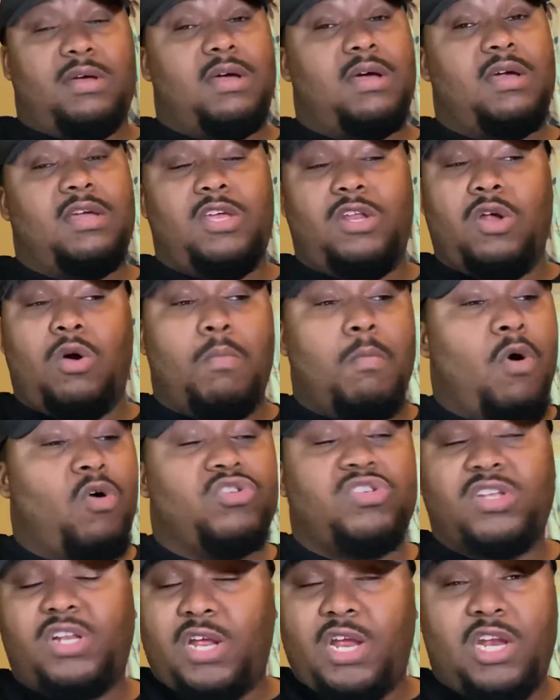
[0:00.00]

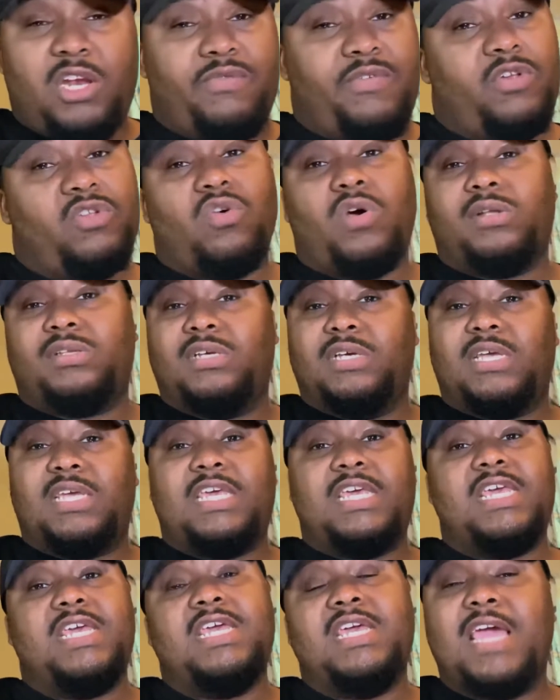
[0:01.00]
most of the injuries are to
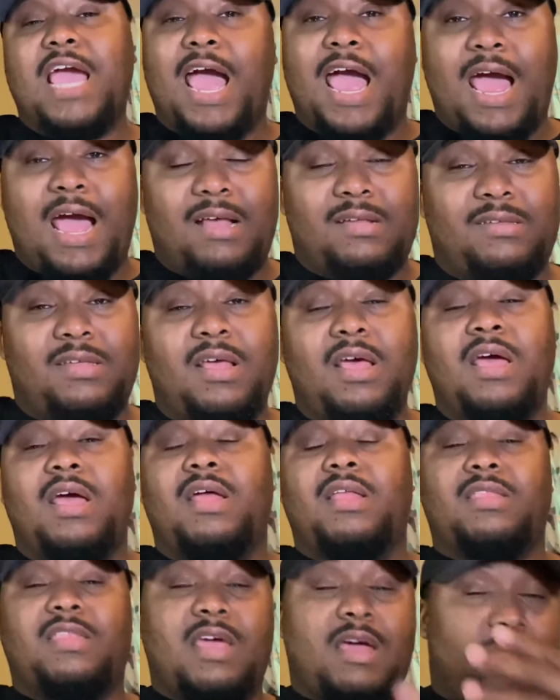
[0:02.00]
key guys
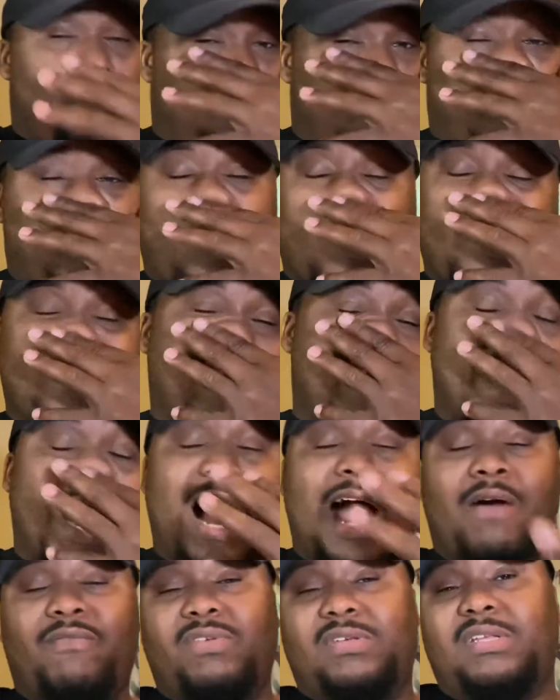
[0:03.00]
that was going to
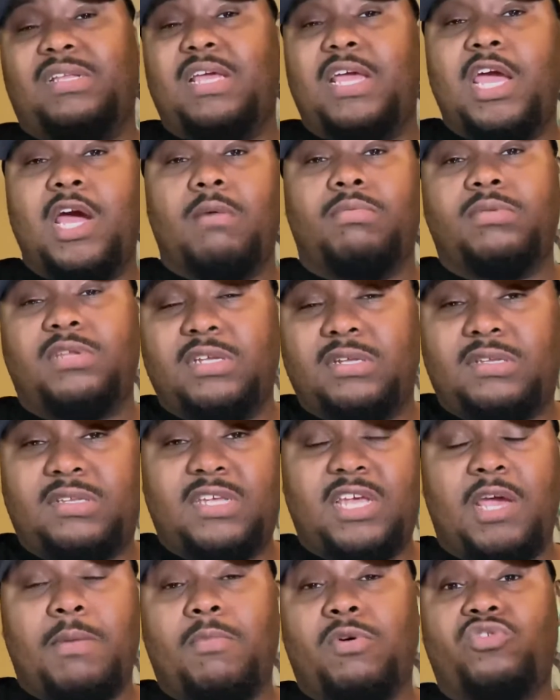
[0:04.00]
obviously help this
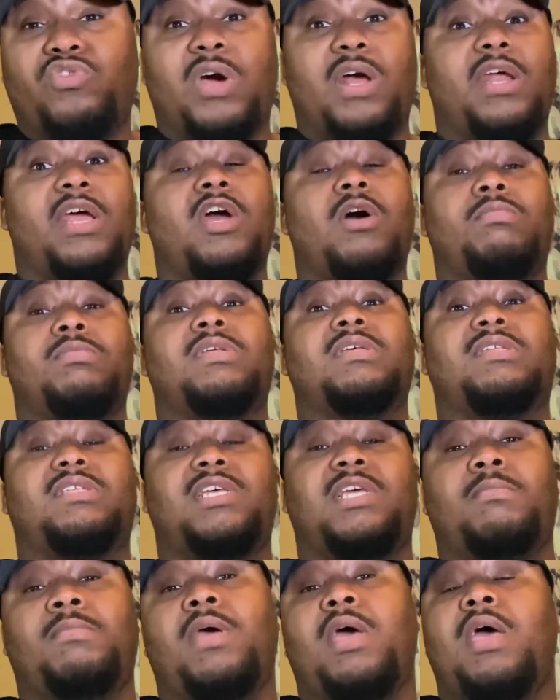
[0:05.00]
team or try to help this
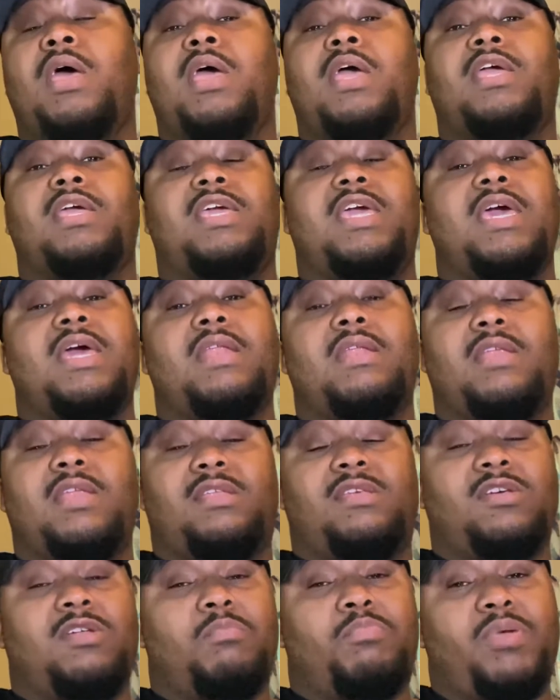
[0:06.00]
team get
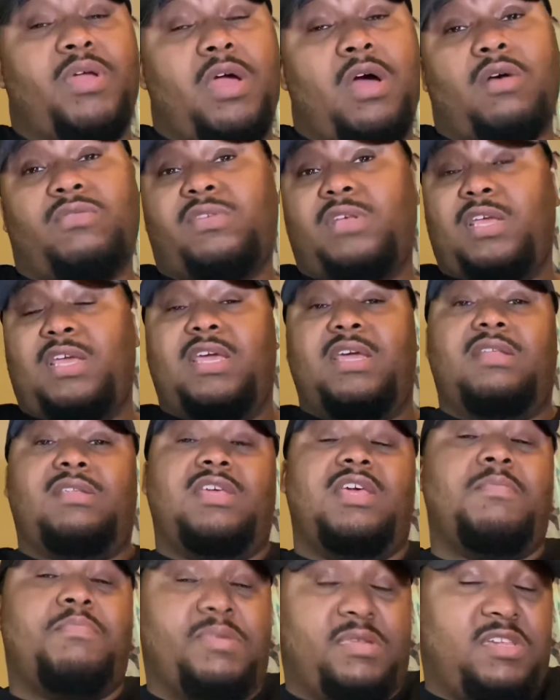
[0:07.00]
to the playoffs and get
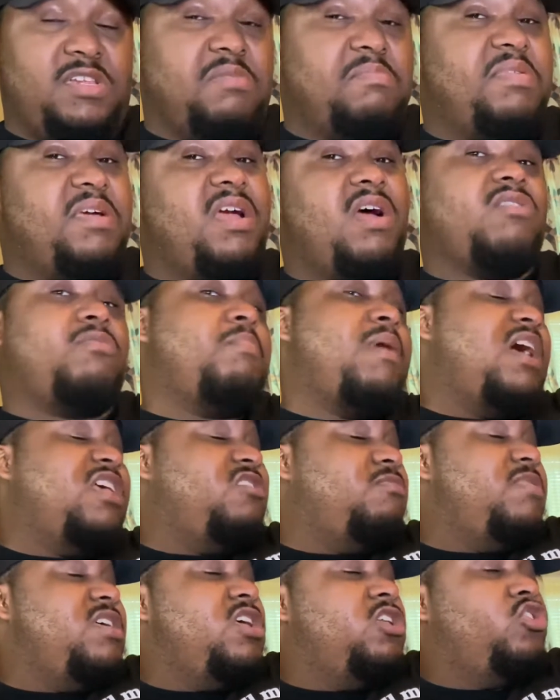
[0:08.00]
deep into the playoffs,
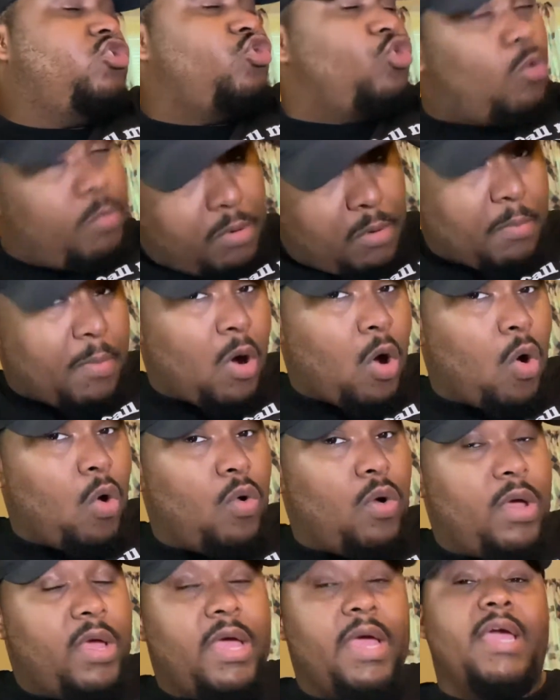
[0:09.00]
possibly a Super Bowl.
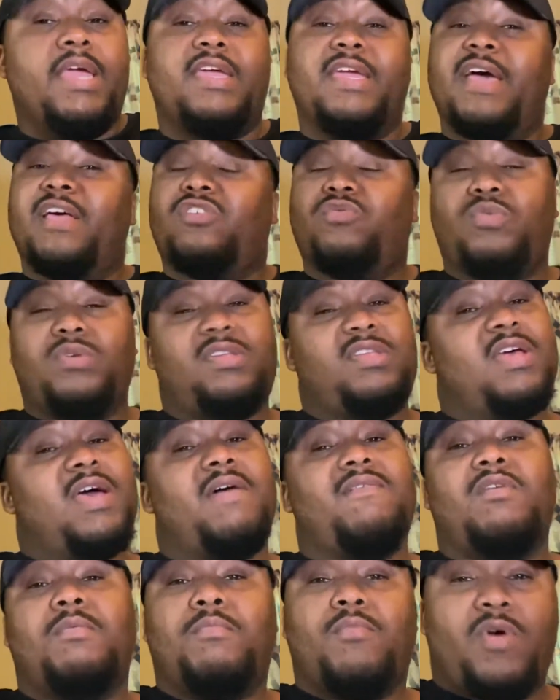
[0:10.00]
Yes, we still
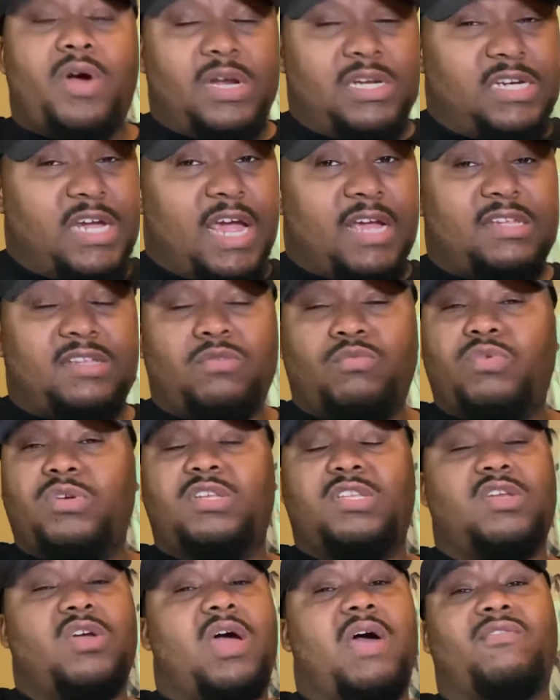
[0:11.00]
have Lamar Jackson. We
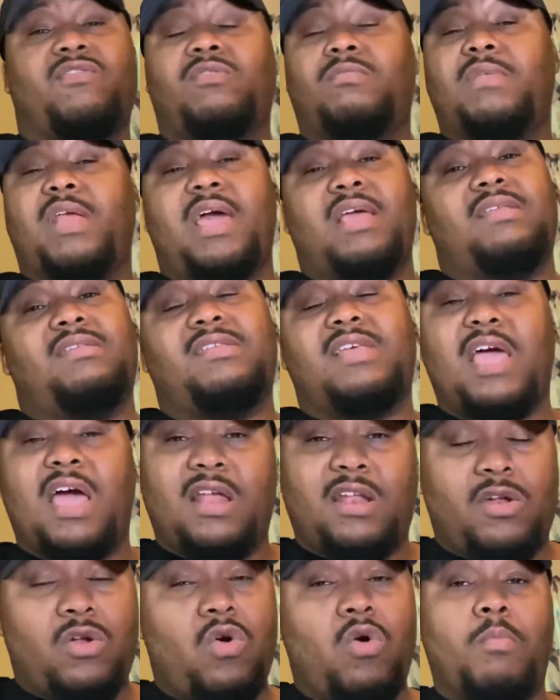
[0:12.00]
still have some nice
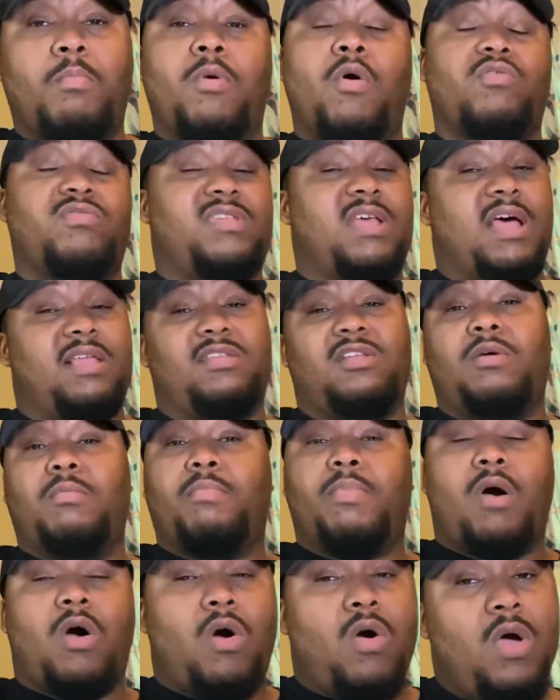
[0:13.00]
talent on both sides of the
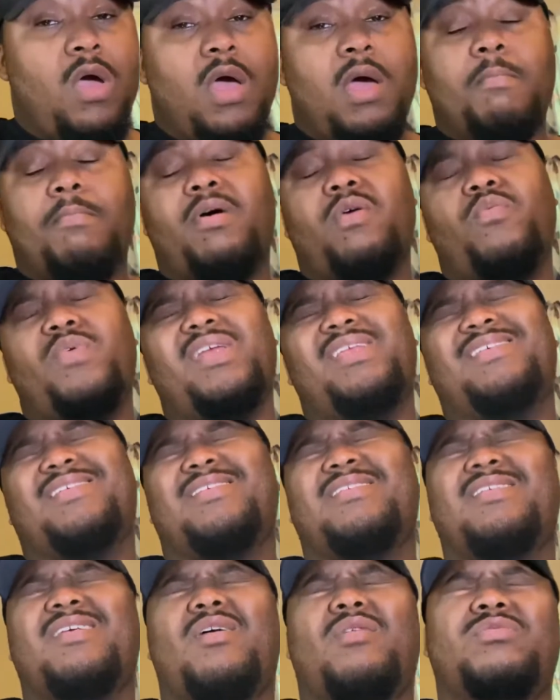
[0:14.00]
ball. But we
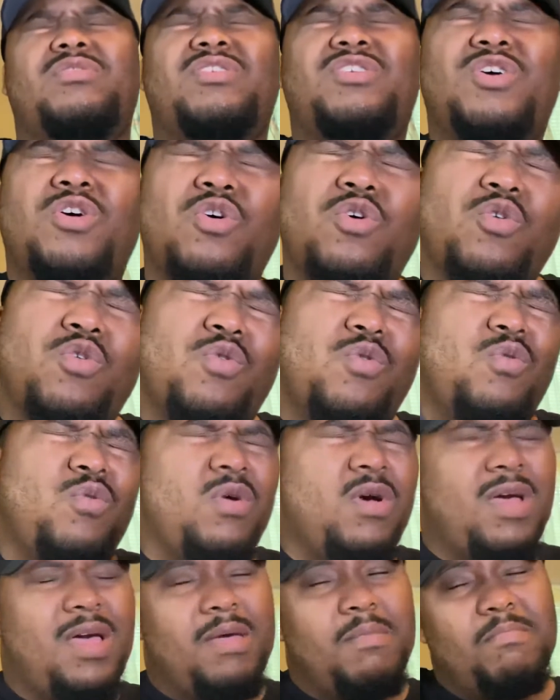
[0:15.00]
just lost too
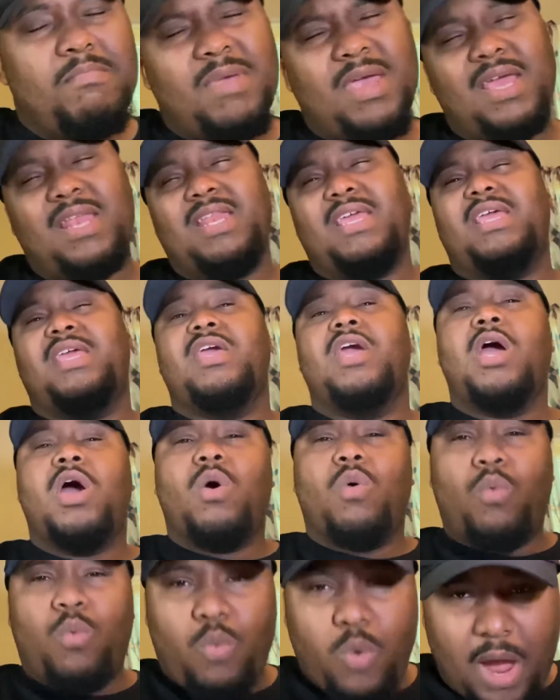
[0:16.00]
many
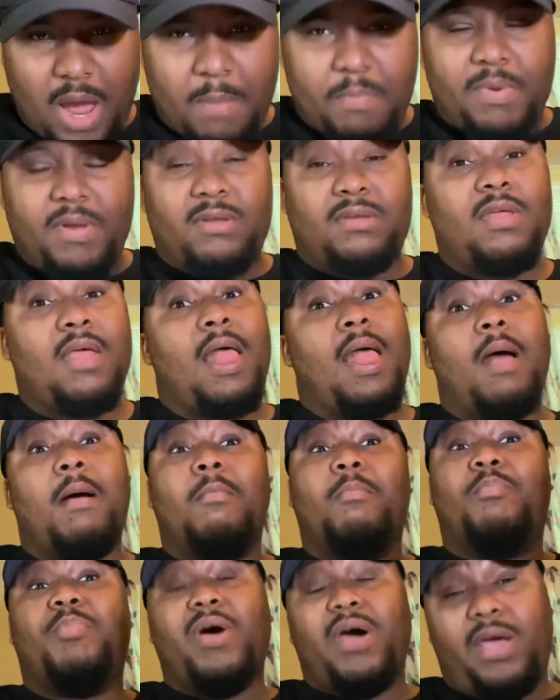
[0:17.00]
weapons.
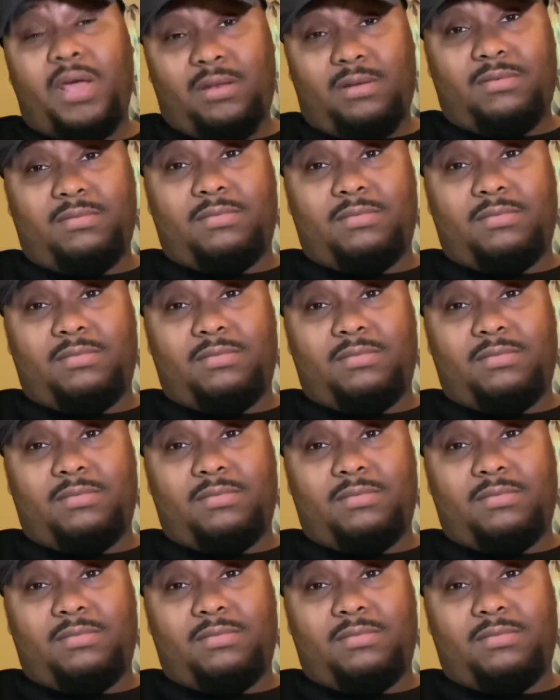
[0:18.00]
But